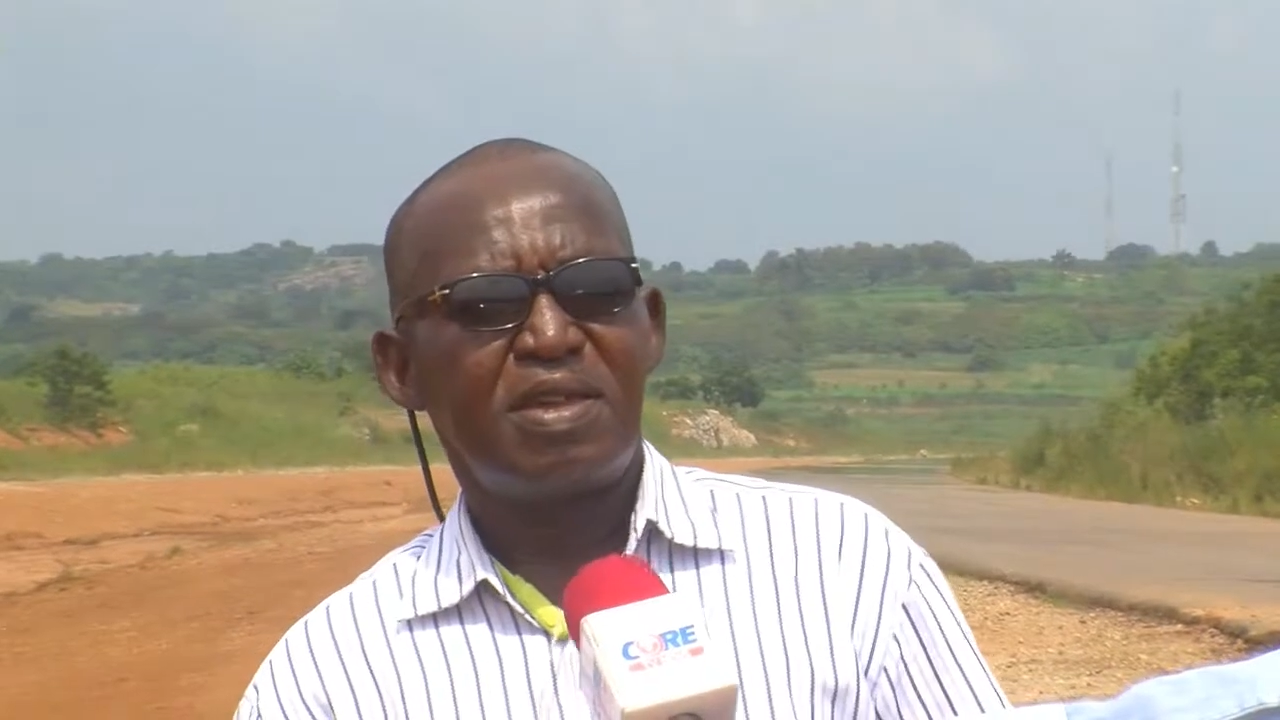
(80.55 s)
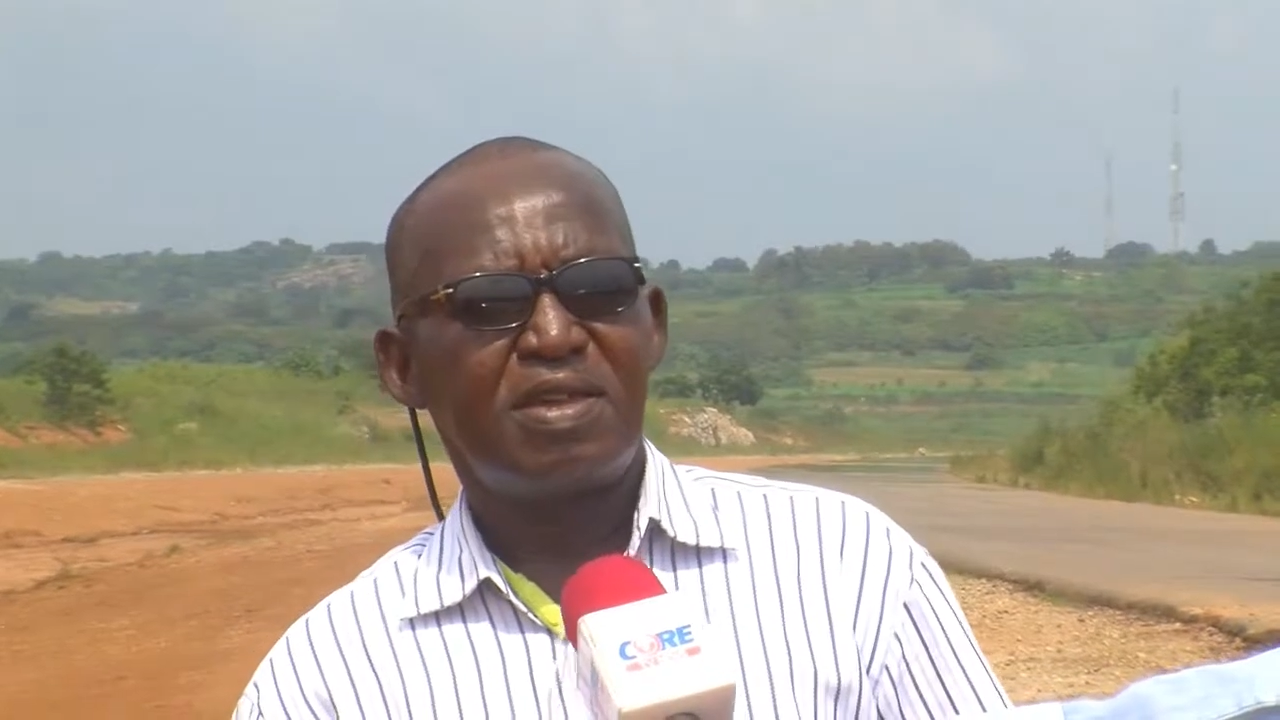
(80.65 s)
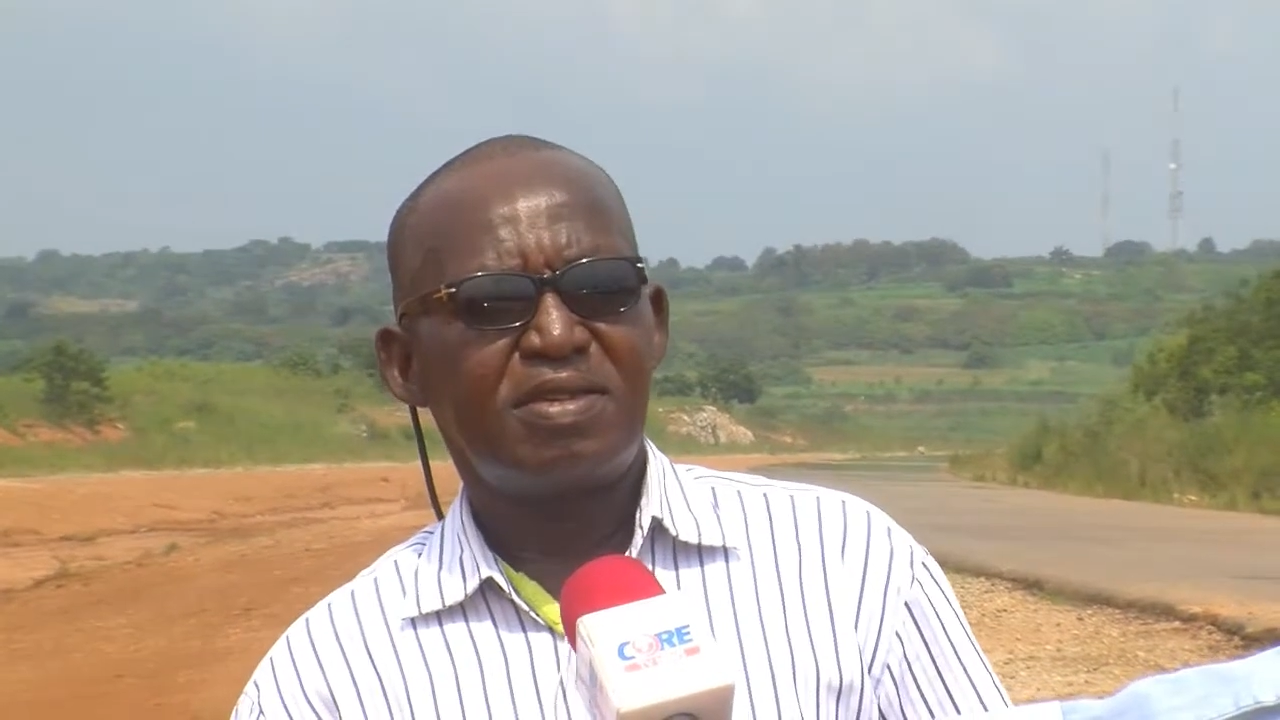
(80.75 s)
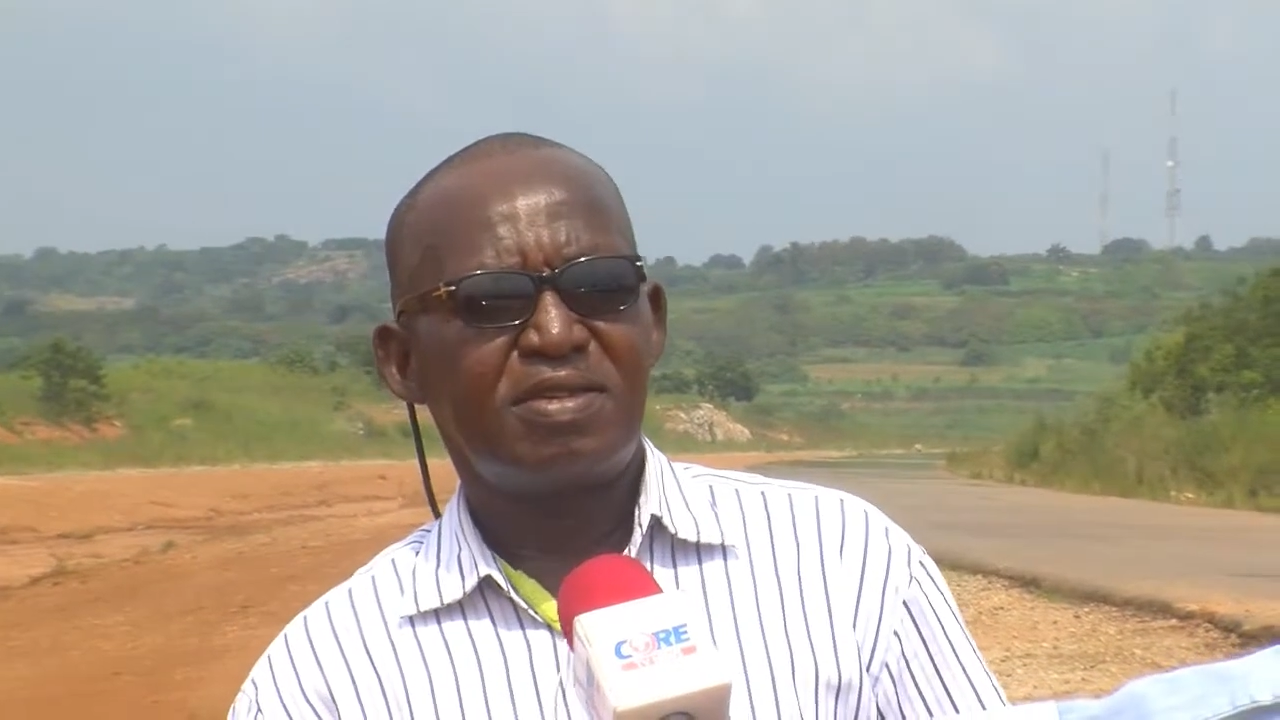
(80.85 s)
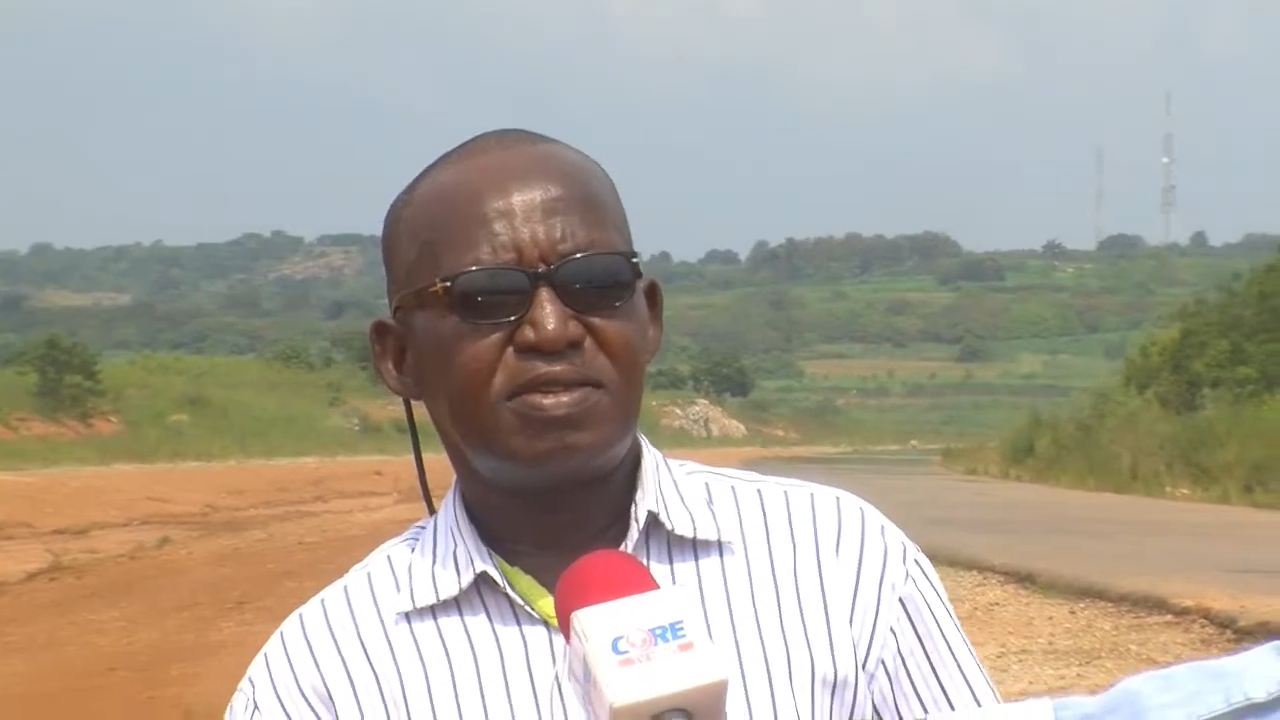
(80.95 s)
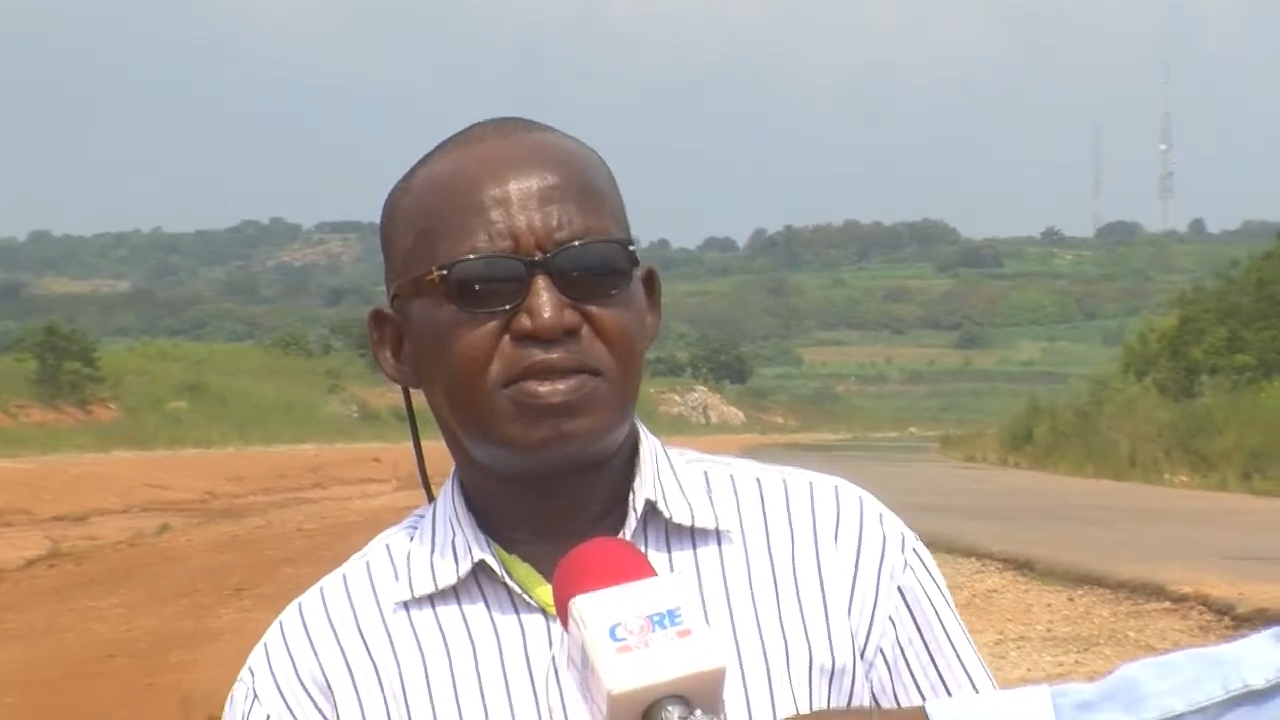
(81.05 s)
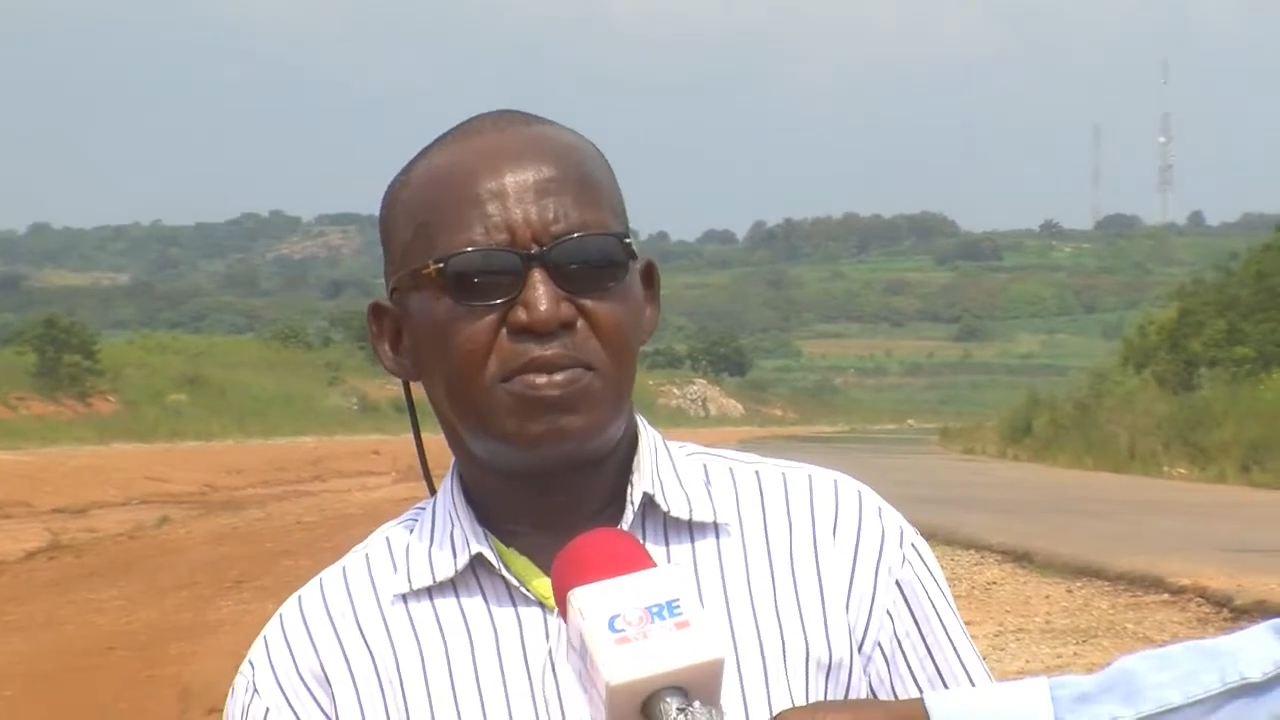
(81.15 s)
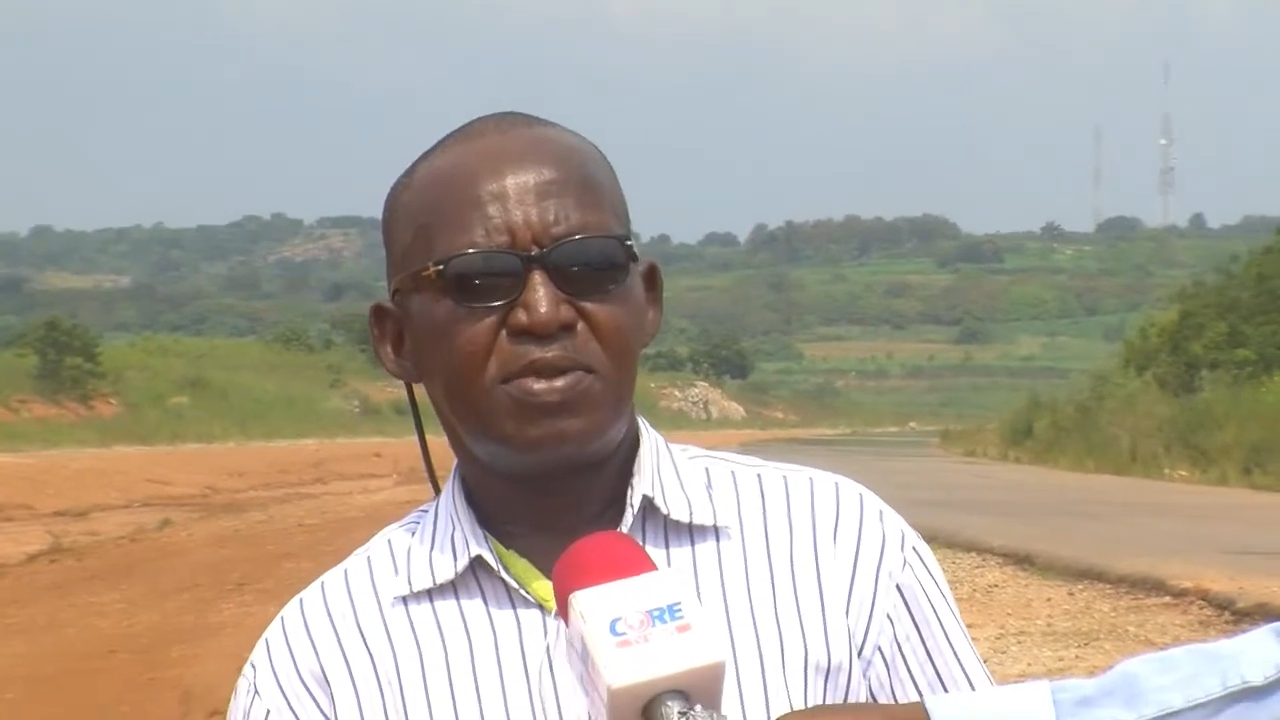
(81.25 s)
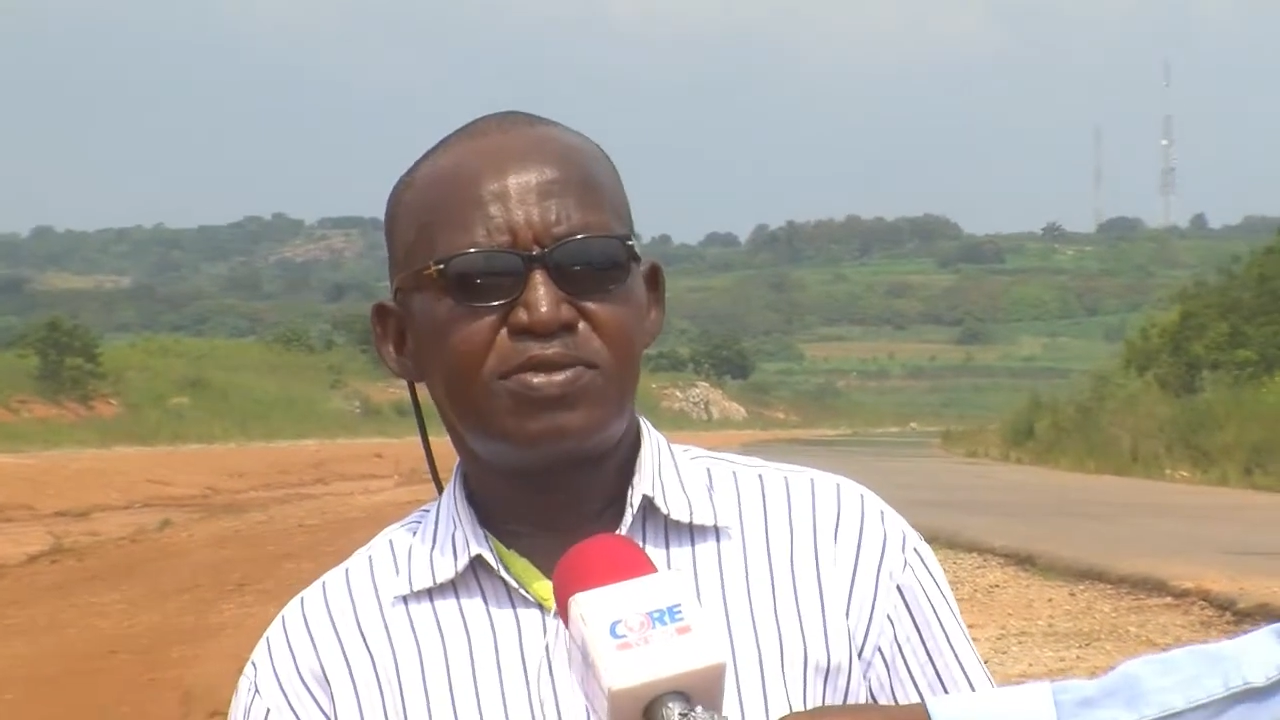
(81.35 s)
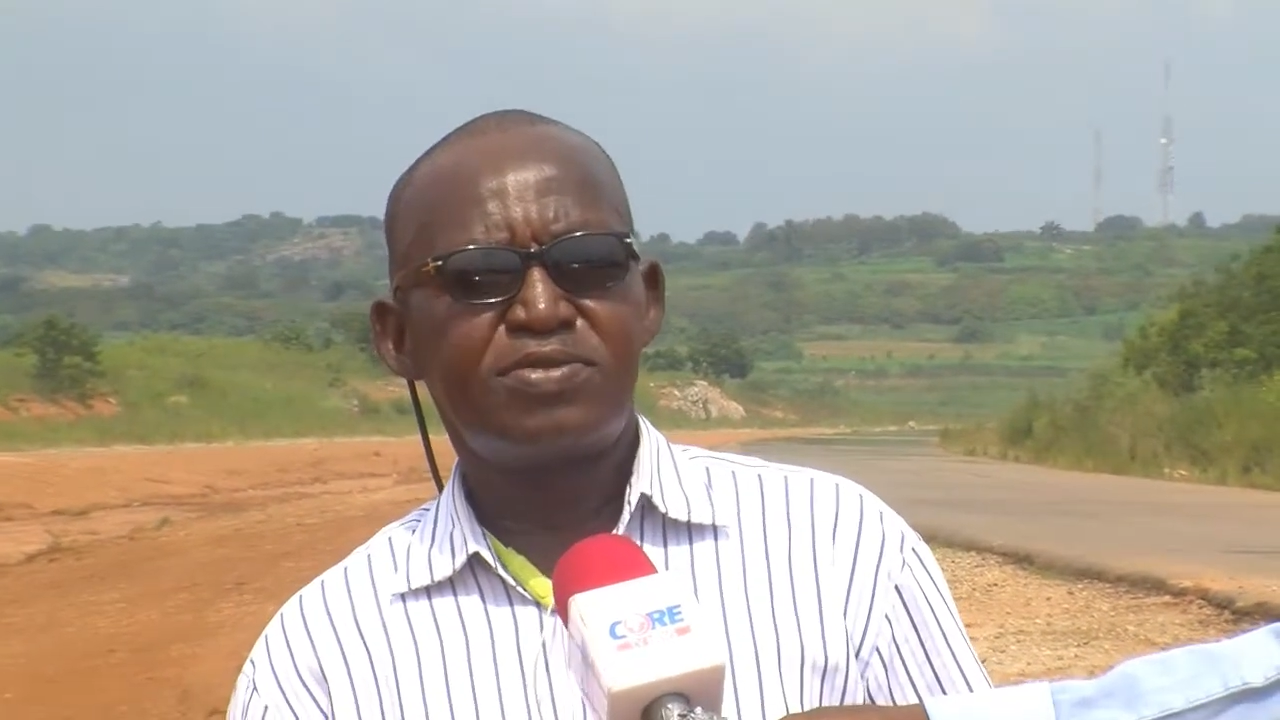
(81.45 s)
It's
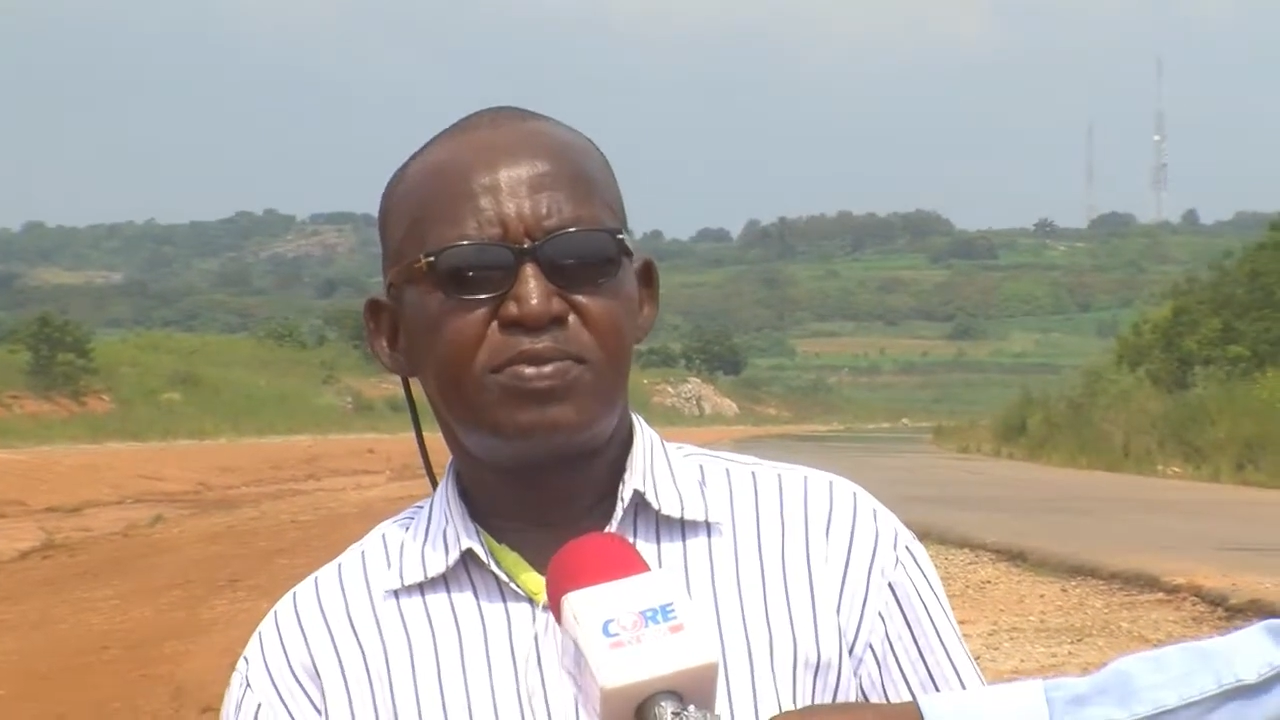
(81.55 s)
supposed